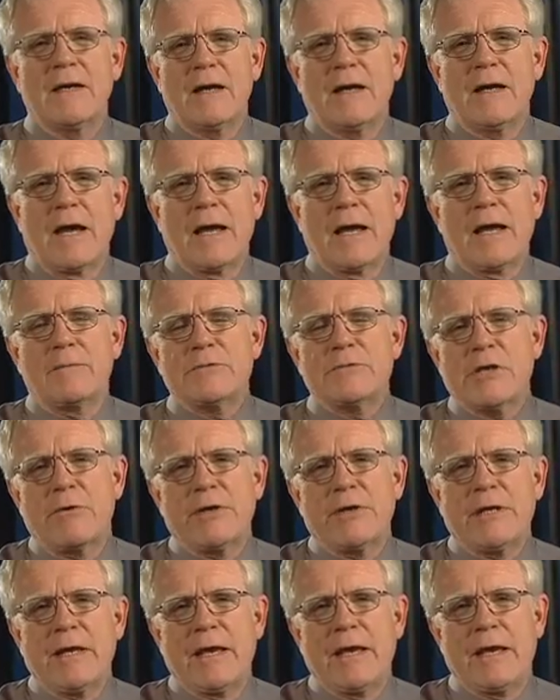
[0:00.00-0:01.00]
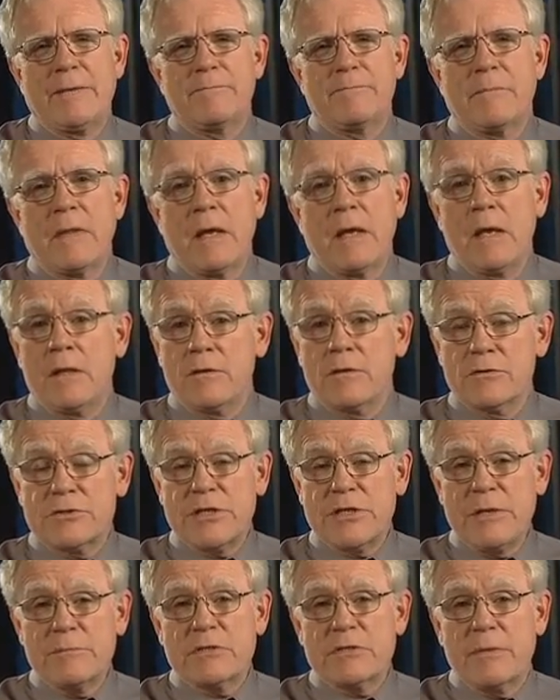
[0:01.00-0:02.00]
Hi, I'm Jerry Day. There
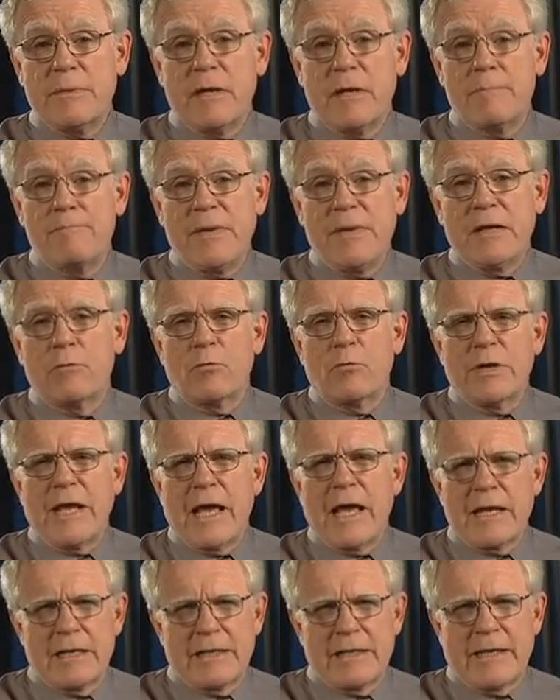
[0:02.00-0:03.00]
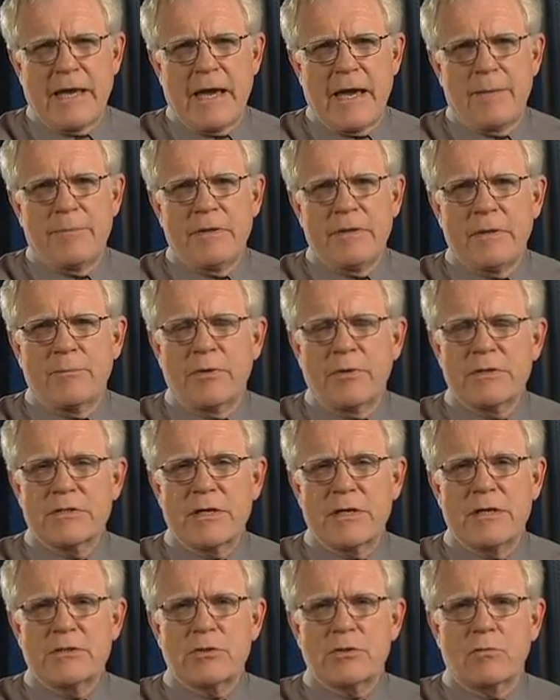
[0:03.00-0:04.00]
seems to be a big reality gap in the
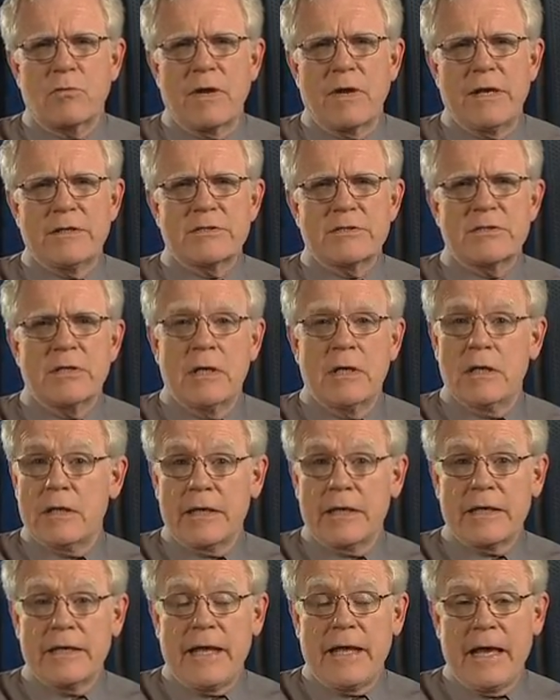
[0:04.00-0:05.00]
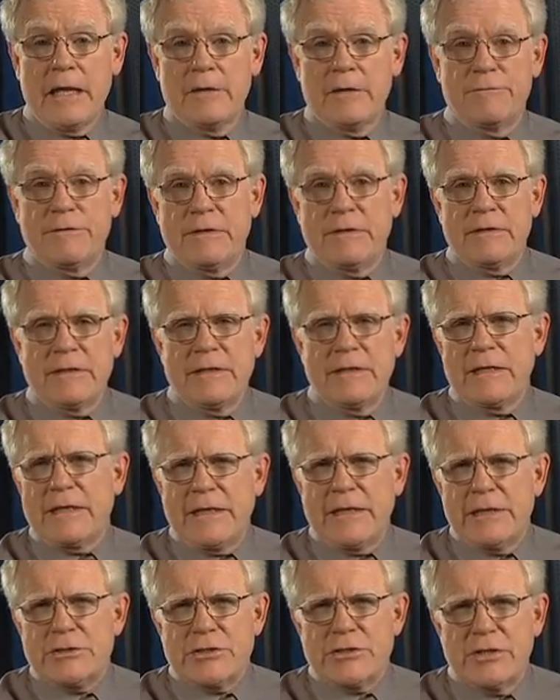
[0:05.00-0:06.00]
presidential race, like an elephant in the
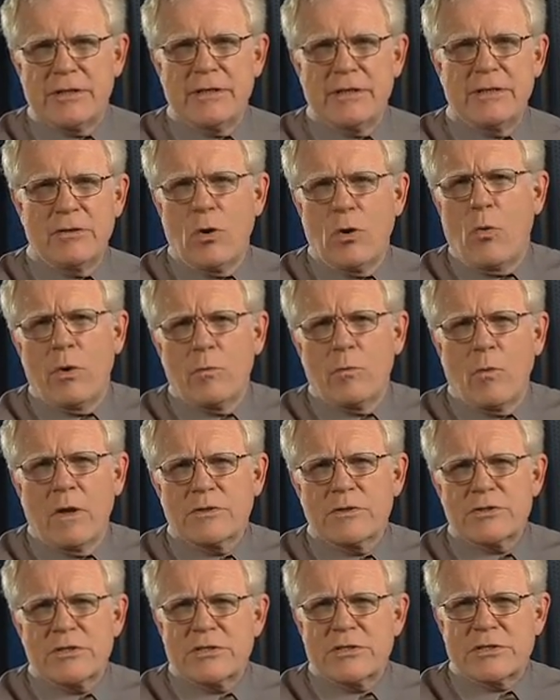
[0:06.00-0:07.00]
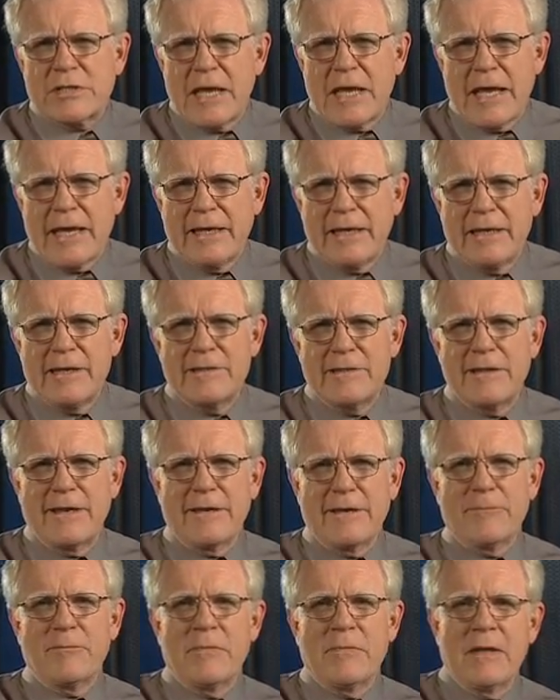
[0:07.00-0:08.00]
kitchen and no one wants to say anything.
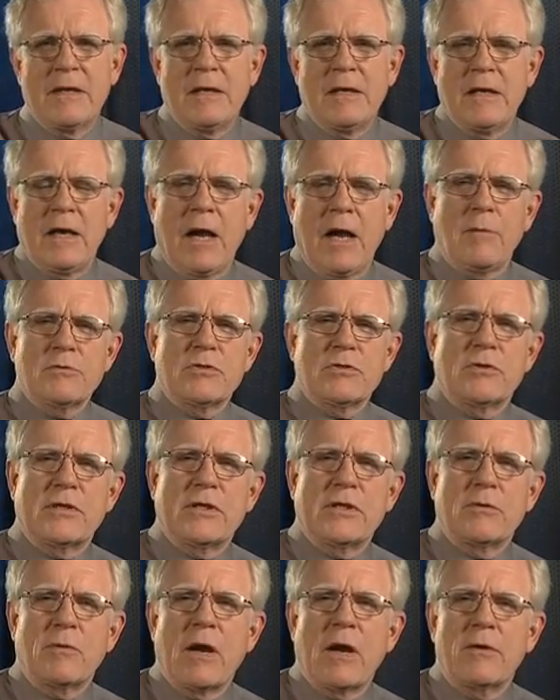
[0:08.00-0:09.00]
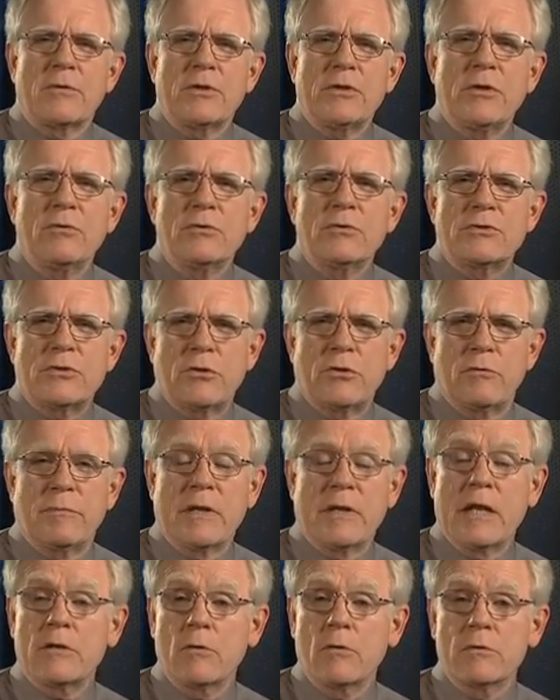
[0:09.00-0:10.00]
I was looking around YouTube
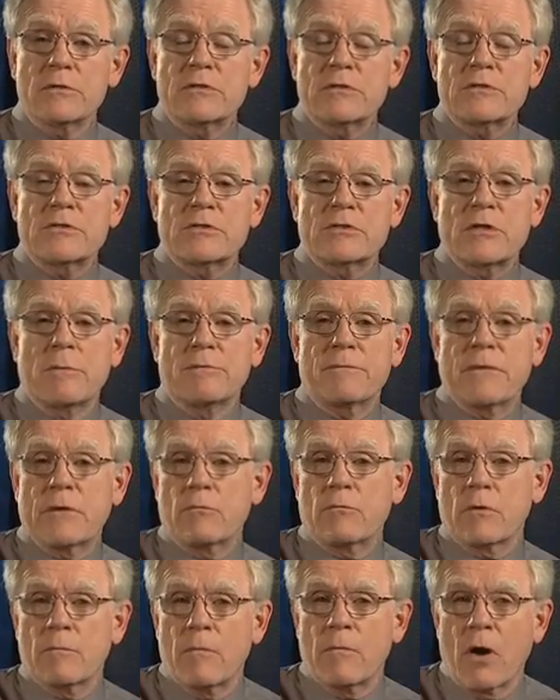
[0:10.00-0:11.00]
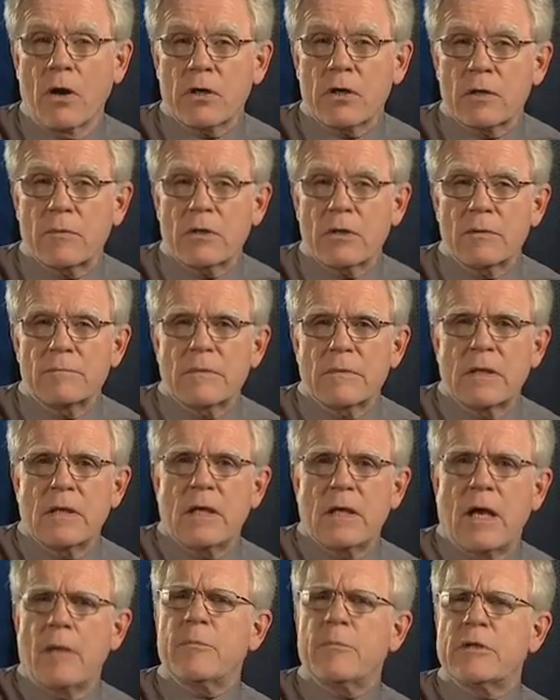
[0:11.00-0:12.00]
and I noticed something remarkable.
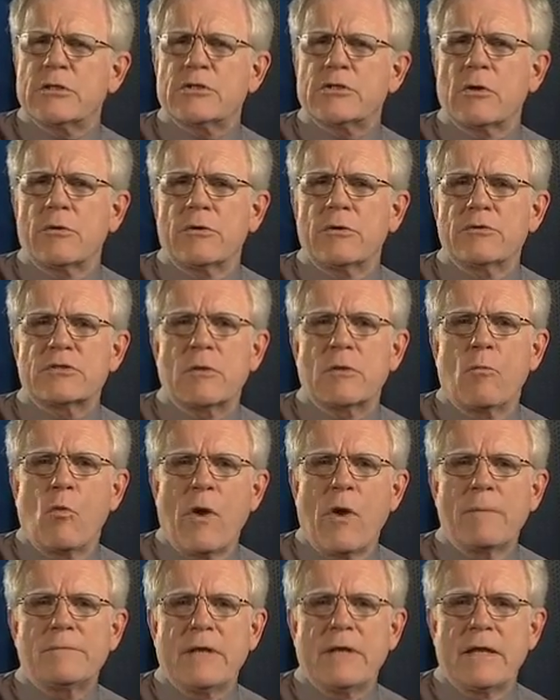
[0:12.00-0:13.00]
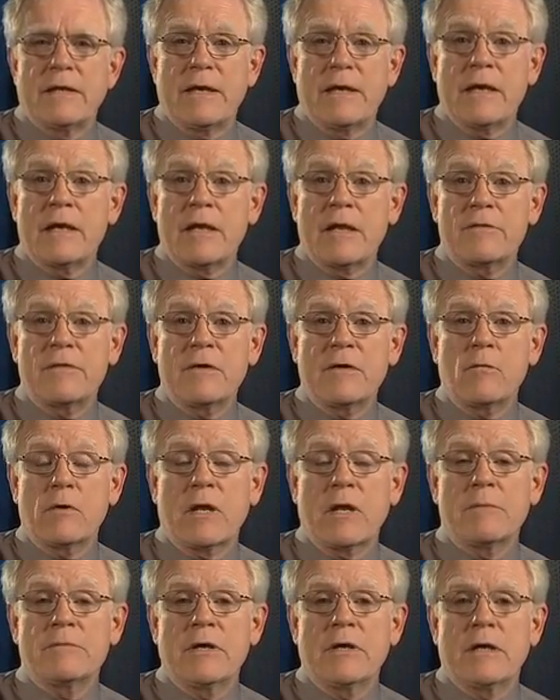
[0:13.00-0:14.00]
I'm going to show you some web data, and I think when
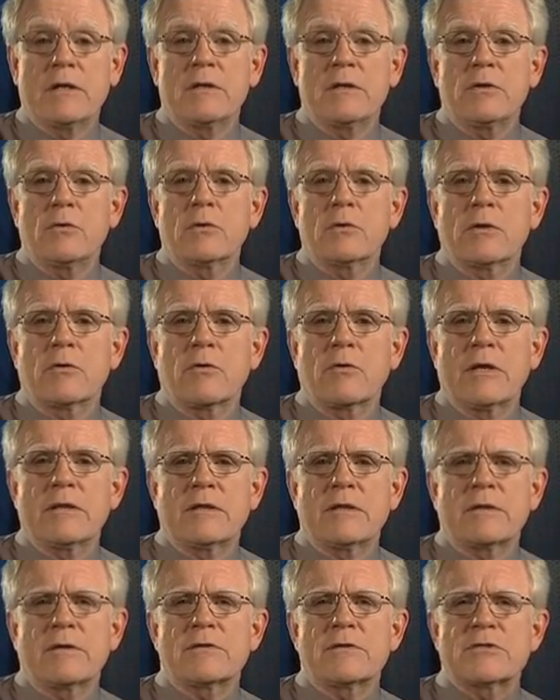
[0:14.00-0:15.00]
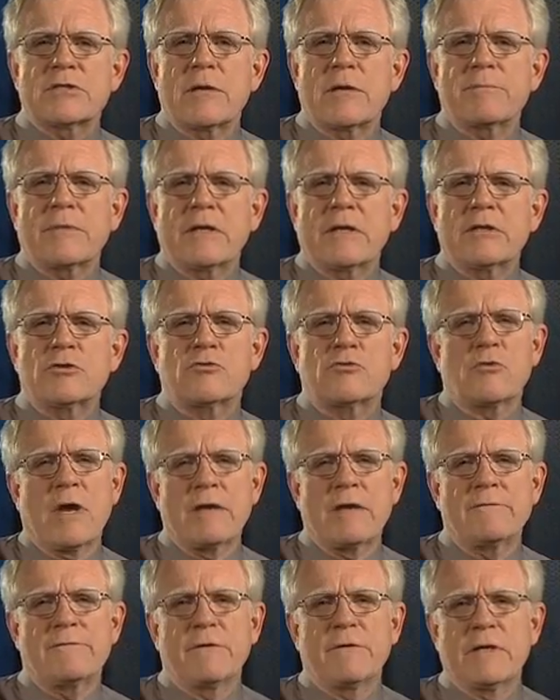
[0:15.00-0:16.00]
I'm done, you'll agree that there is something
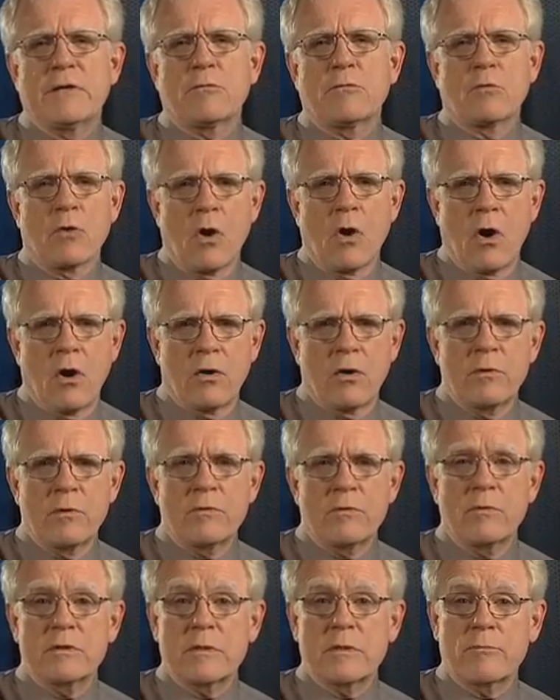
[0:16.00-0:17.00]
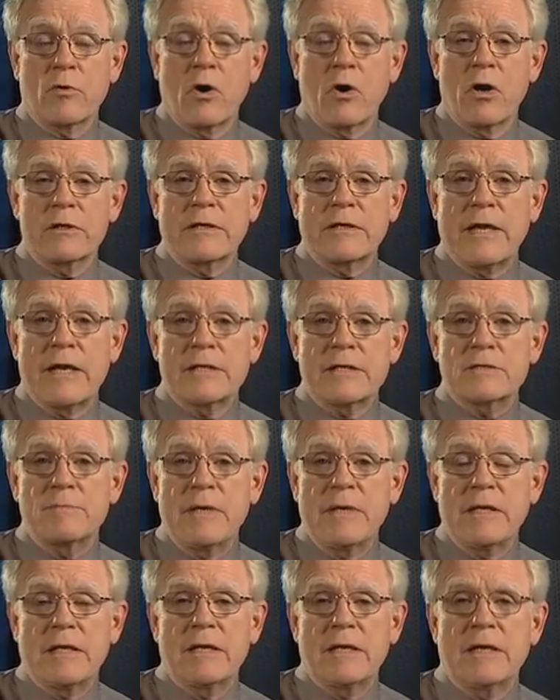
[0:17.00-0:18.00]
dreadfully wrong with what the broadcast
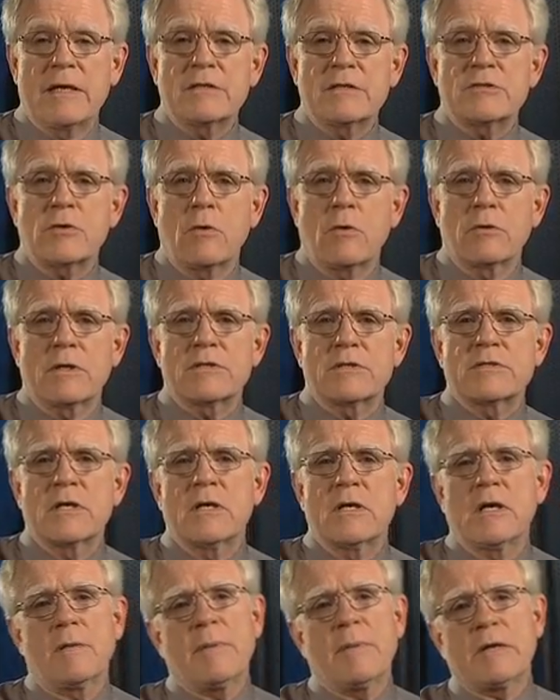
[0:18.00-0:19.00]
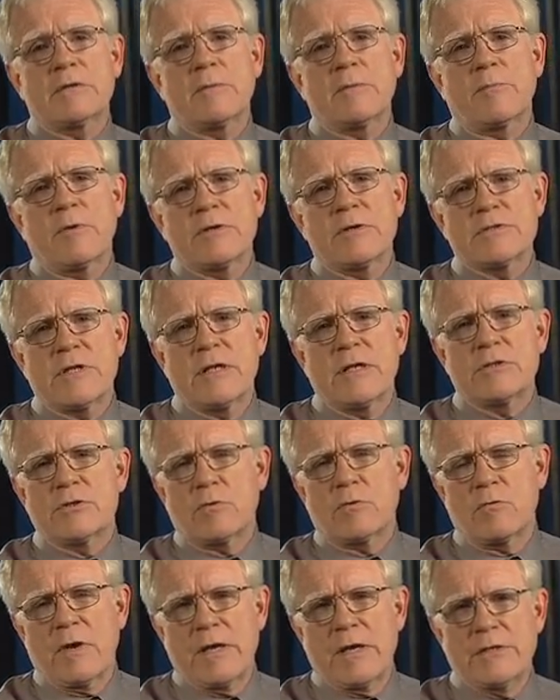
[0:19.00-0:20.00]
media has told us about the presidential
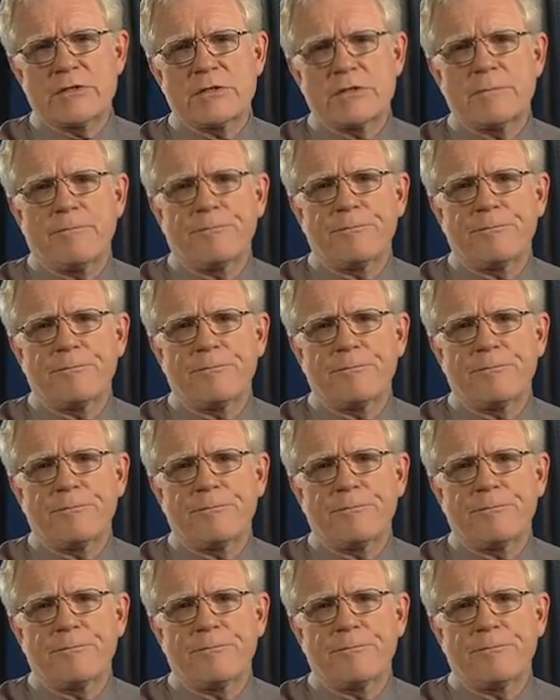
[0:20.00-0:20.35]
race.